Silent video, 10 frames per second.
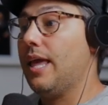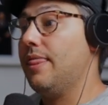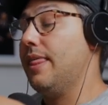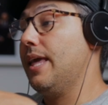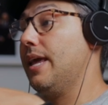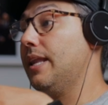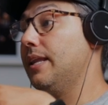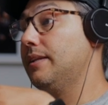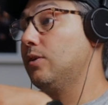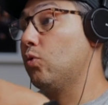and
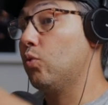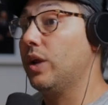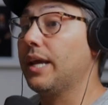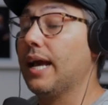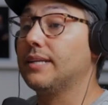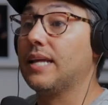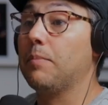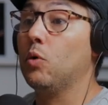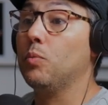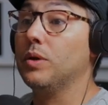then Rick has
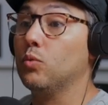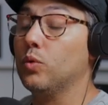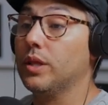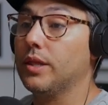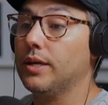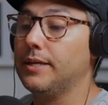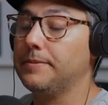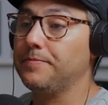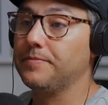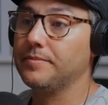that moment with
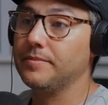um,